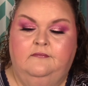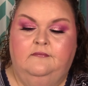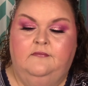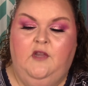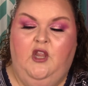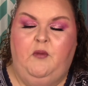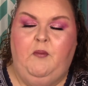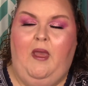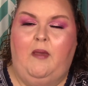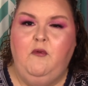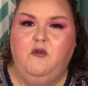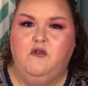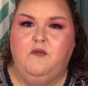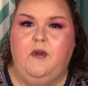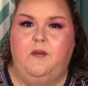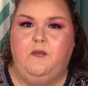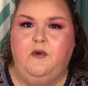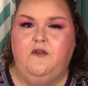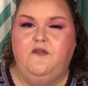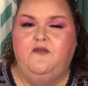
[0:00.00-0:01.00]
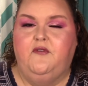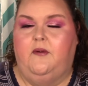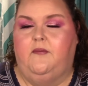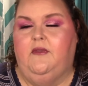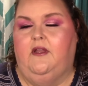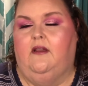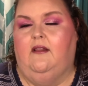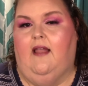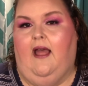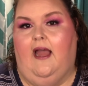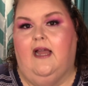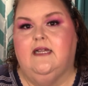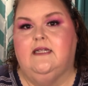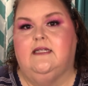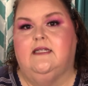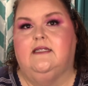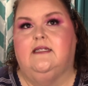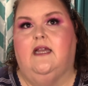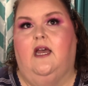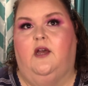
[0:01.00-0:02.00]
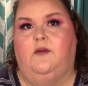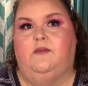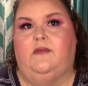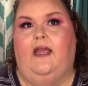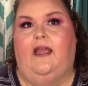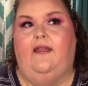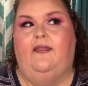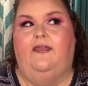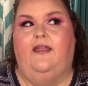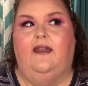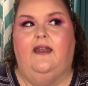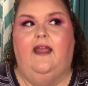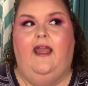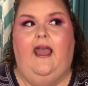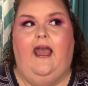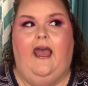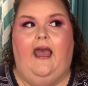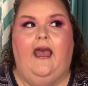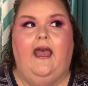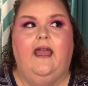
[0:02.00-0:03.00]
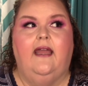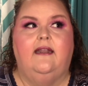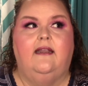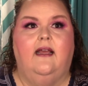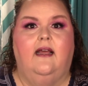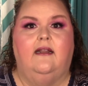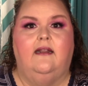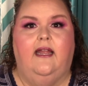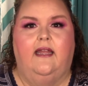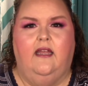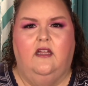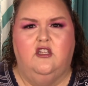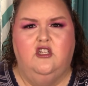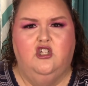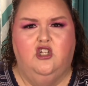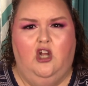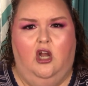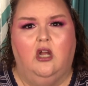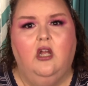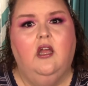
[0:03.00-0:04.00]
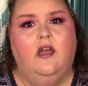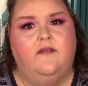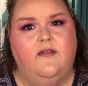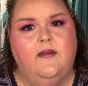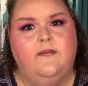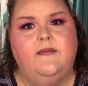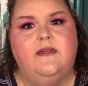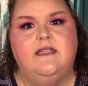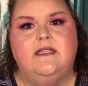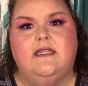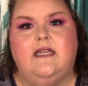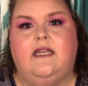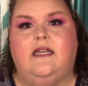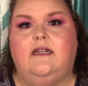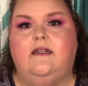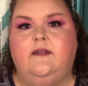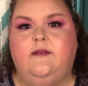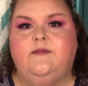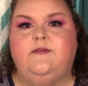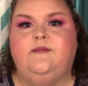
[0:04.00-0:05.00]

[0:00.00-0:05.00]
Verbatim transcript: You may remember from the last update that it had like a chunk of it missing.